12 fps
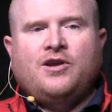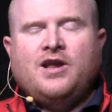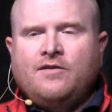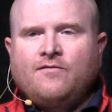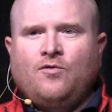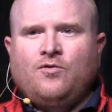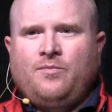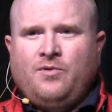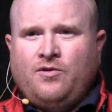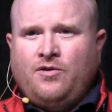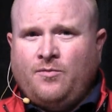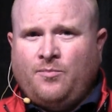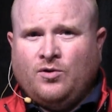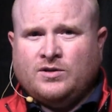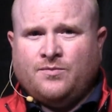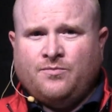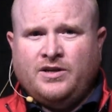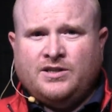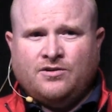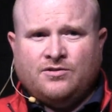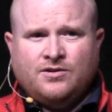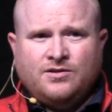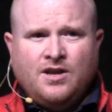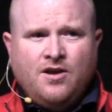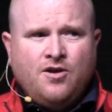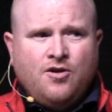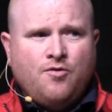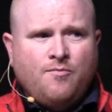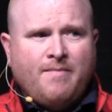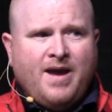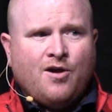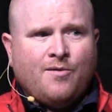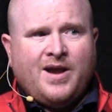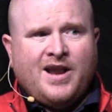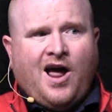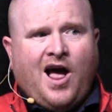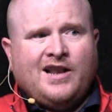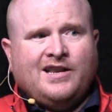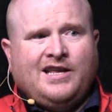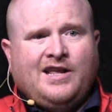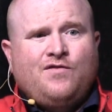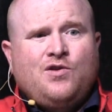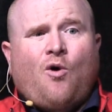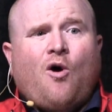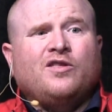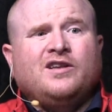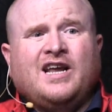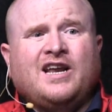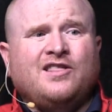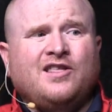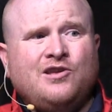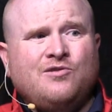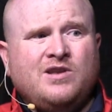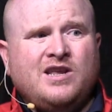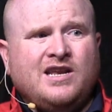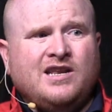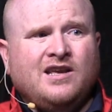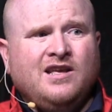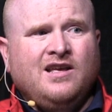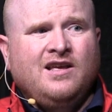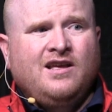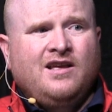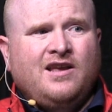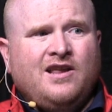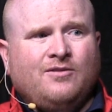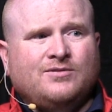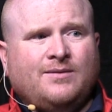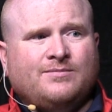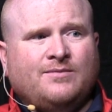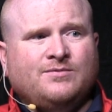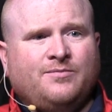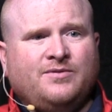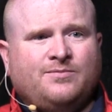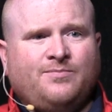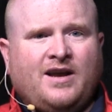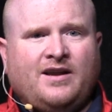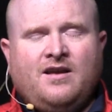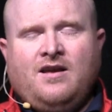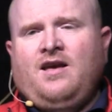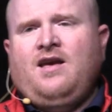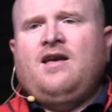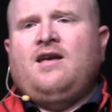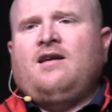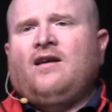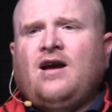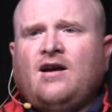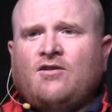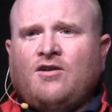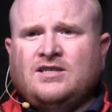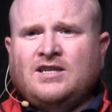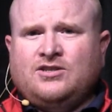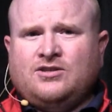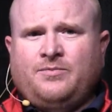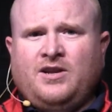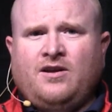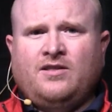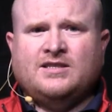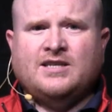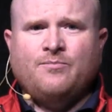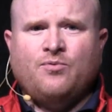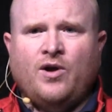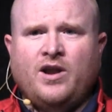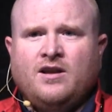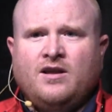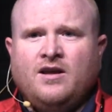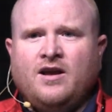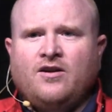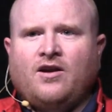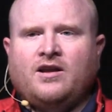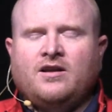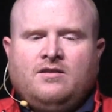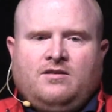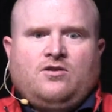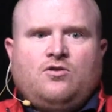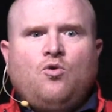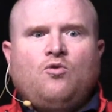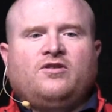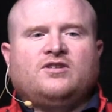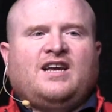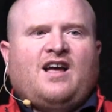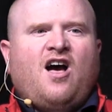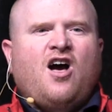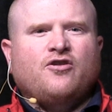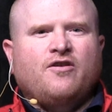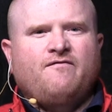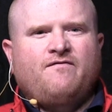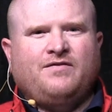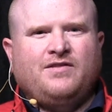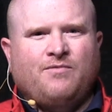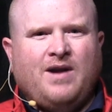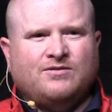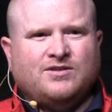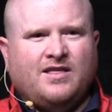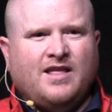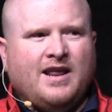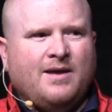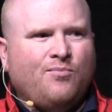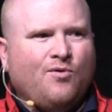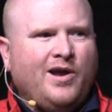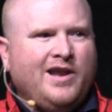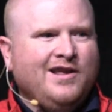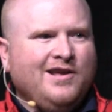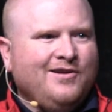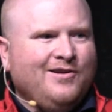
You're getting vulnerability reports from researchers who may or may not give you all the data that you need. You know, sometimes they'll just be like, hey, I got cross-site scripting on this endpoint. And you're like, cool, there's like 150 routes on that endpoint.